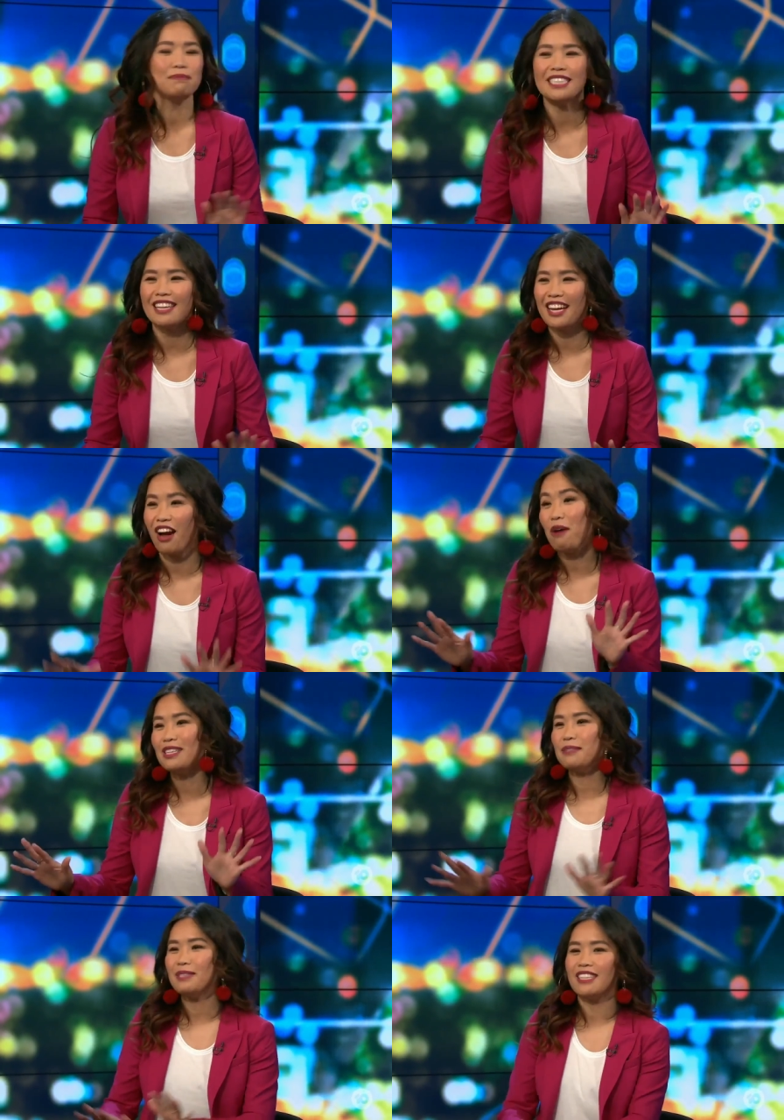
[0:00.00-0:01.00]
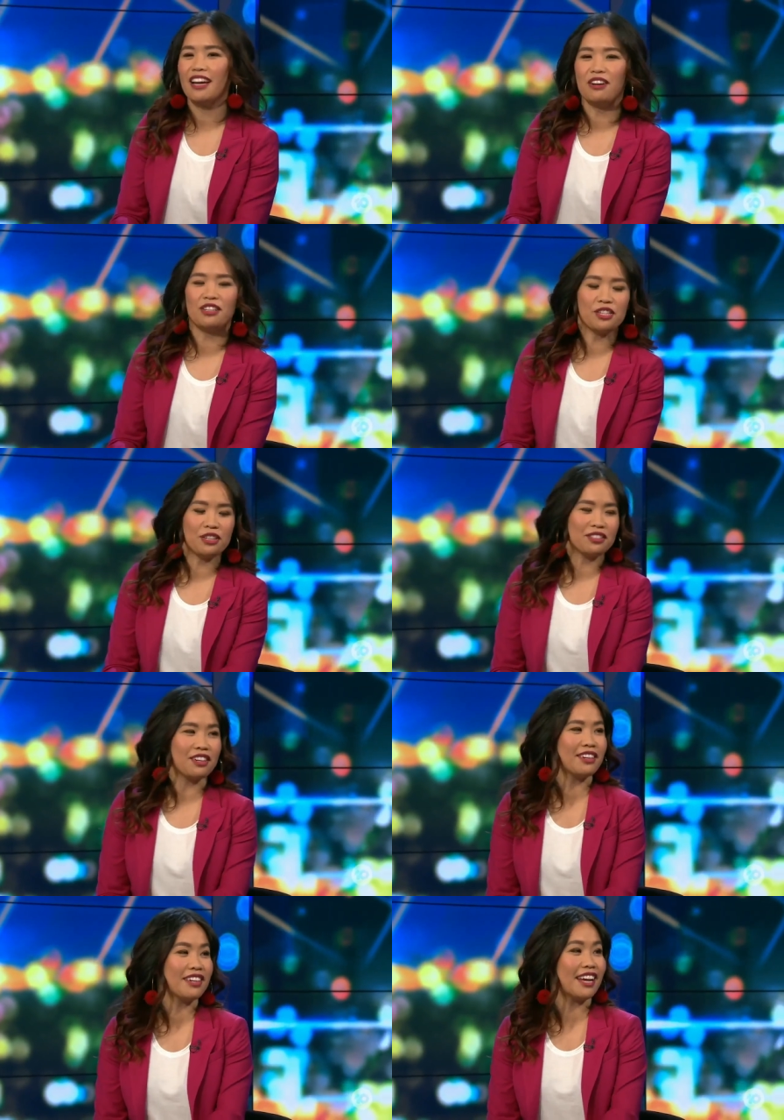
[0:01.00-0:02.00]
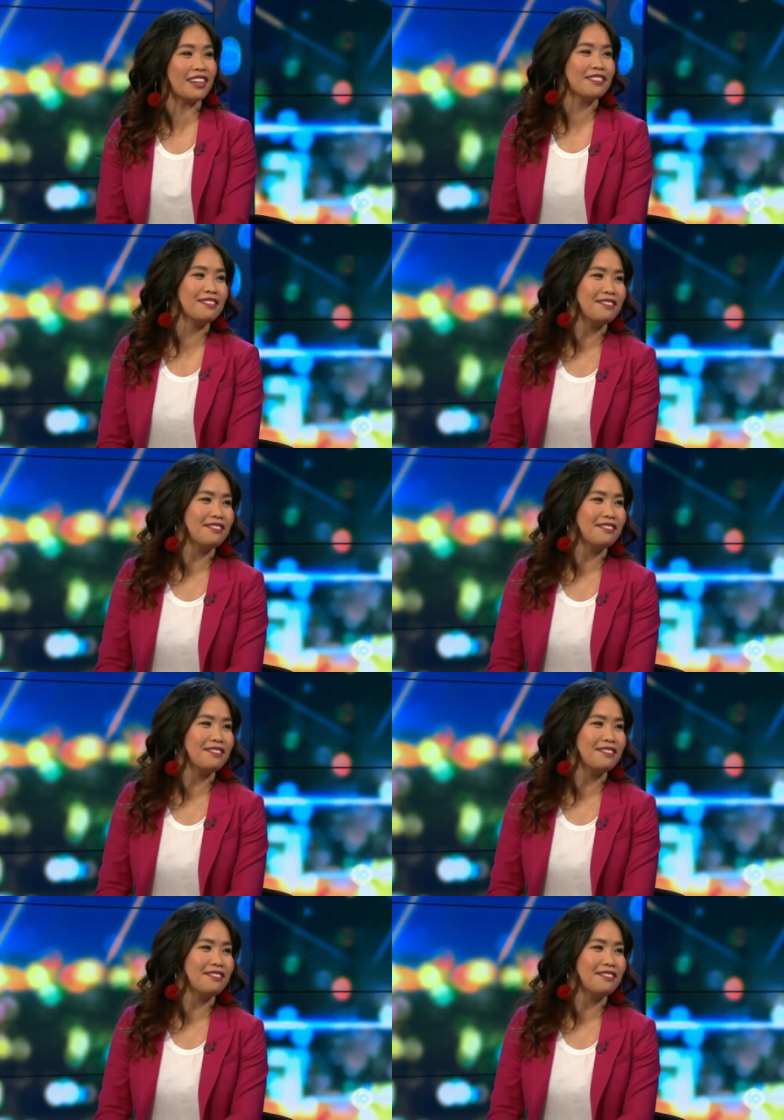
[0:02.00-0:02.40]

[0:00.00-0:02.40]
I was in Miss Saigon. I was in Miss Saigon too, so yeah.